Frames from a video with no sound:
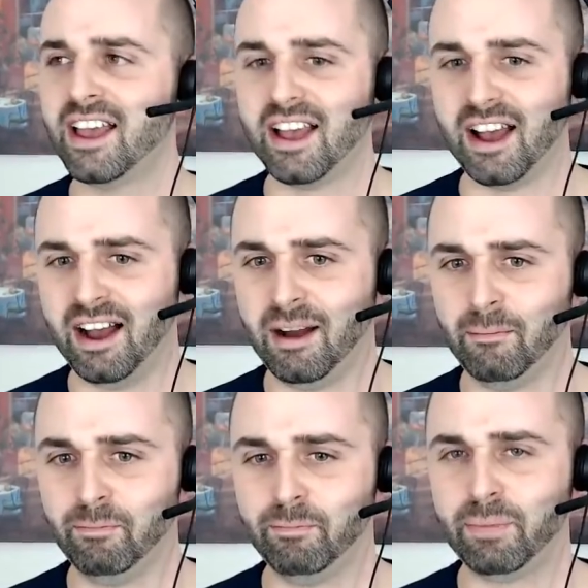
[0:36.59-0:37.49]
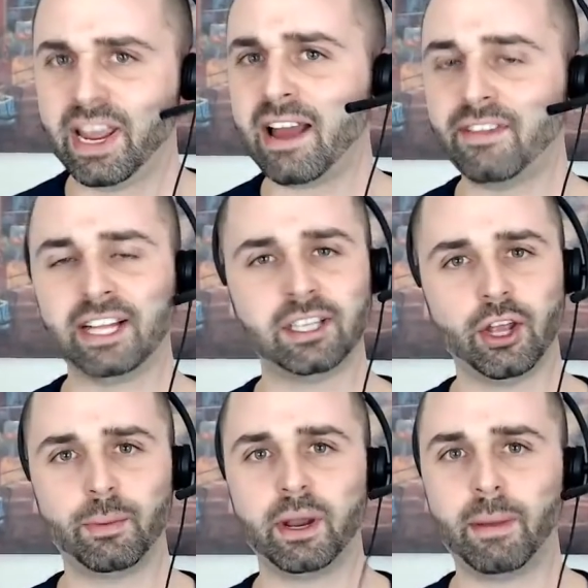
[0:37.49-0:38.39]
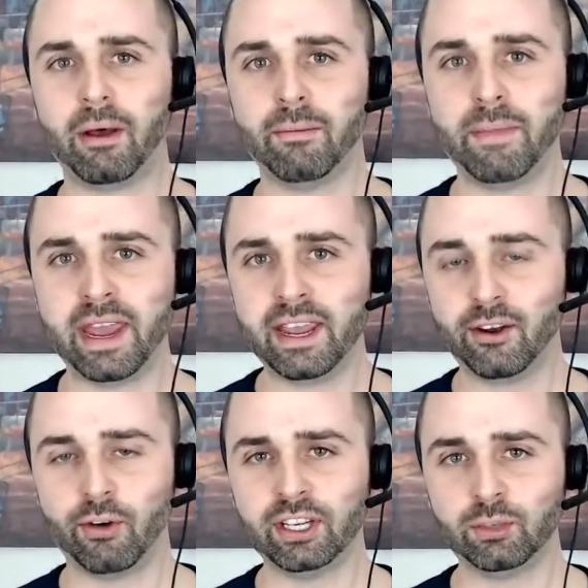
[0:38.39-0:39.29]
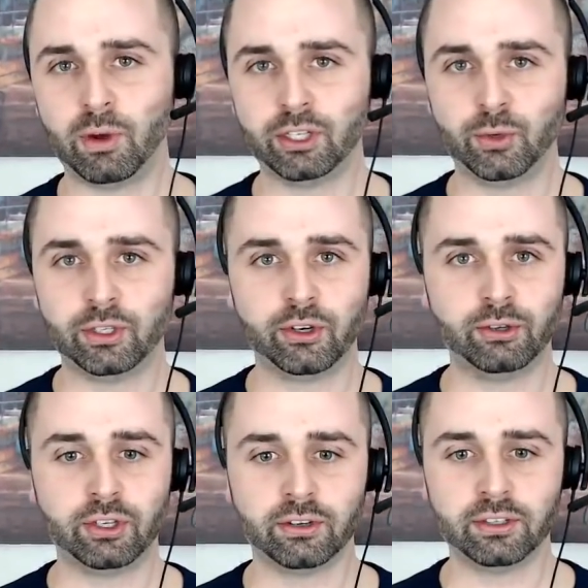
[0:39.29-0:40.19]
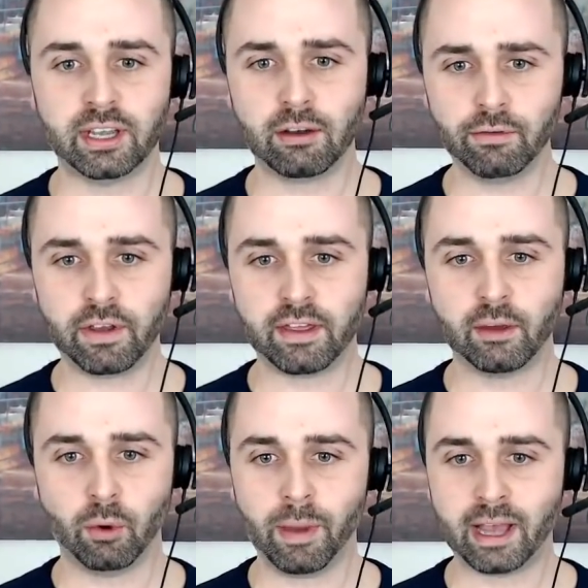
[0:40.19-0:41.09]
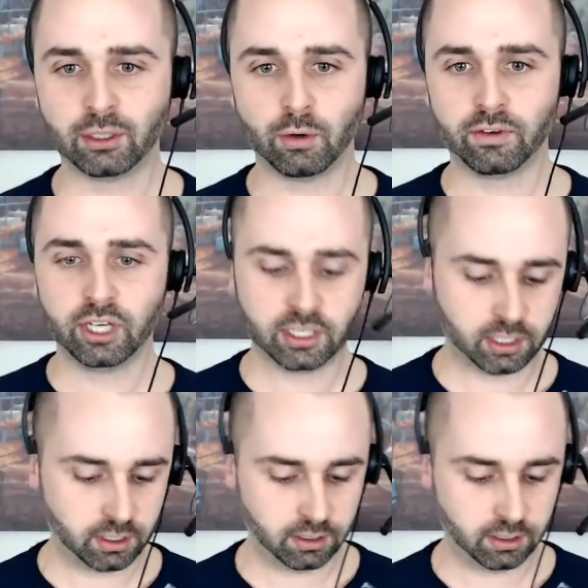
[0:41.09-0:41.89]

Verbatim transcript: Um, but yeah, that's a little bit about me. Chris, why don't you introduce yourself, and then we'll pass it over to Jesse.